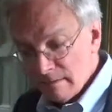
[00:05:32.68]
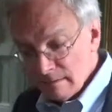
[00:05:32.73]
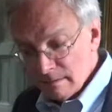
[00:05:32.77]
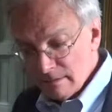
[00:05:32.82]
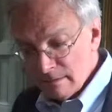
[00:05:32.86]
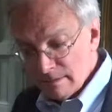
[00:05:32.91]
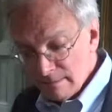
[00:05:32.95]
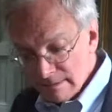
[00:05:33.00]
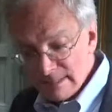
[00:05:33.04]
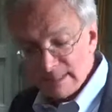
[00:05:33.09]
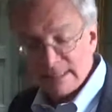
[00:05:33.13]

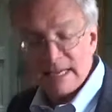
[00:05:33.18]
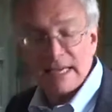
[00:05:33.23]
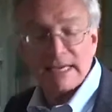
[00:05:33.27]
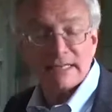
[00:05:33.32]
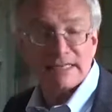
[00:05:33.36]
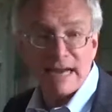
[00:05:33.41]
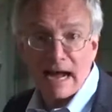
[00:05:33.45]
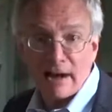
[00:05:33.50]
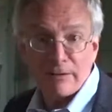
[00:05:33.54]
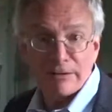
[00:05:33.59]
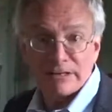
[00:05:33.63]
In this case,
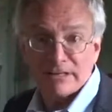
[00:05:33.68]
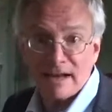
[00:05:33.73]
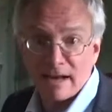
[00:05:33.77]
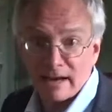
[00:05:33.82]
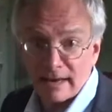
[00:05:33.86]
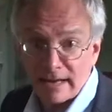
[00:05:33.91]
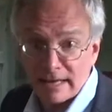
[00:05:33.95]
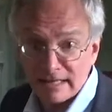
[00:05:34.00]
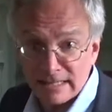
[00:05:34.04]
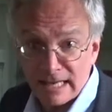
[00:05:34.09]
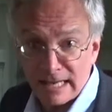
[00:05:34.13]
now he's not
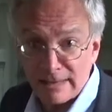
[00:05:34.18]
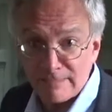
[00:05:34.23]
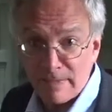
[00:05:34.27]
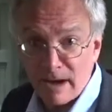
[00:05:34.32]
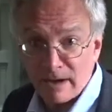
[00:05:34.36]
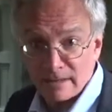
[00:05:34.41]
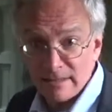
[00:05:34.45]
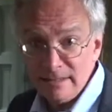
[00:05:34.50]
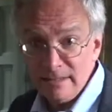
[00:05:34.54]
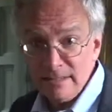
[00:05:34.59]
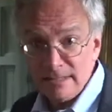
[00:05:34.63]
asking
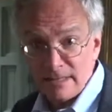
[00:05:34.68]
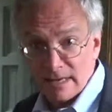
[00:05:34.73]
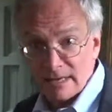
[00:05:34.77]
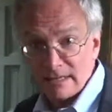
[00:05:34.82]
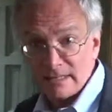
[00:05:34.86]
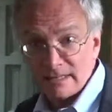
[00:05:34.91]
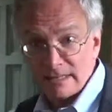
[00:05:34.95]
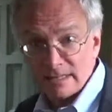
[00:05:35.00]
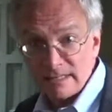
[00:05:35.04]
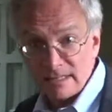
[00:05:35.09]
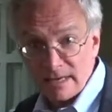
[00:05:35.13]
about
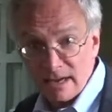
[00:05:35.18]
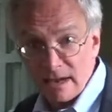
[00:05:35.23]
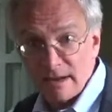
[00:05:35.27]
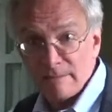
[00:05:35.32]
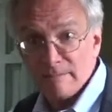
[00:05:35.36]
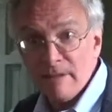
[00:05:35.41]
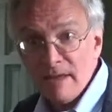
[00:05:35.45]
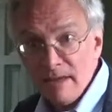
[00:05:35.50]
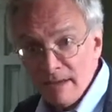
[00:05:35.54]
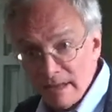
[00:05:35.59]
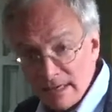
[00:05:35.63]
insects. This
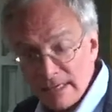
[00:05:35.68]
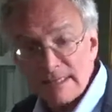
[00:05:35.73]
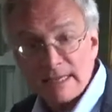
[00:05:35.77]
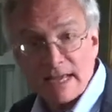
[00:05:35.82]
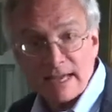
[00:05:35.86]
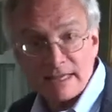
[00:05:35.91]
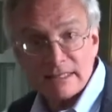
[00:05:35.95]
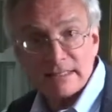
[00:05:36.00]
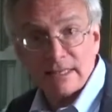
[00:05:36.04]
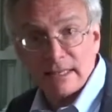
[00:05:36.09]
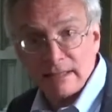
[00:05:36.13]
time, he's
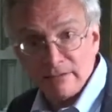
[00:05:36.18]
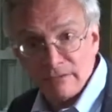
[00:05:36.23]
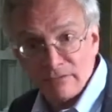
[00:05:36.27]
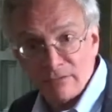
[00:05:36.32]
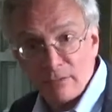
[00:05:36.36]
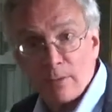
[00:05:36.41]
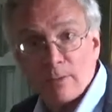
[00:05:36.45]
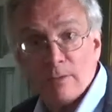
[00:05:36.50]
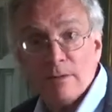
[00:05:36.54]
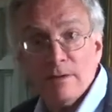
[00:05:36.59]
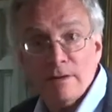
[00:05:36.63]
asking
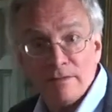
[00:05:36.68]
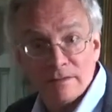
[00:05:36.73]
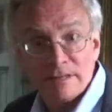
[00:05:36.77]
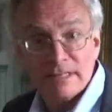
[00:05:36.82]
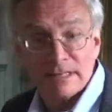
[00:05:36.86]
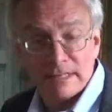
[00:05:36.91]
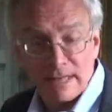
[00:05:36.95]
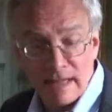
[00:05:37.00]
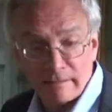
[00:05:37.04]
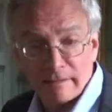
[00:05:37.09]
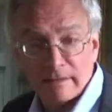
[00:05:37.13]
for the
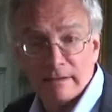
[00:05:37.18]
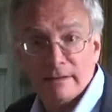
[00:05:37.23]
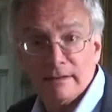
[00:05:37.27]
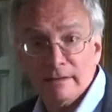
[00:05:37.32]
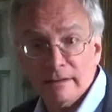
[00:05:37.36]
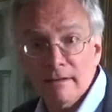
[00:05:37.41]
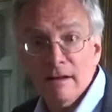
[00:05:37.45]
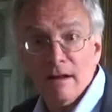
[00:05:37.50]
skeleton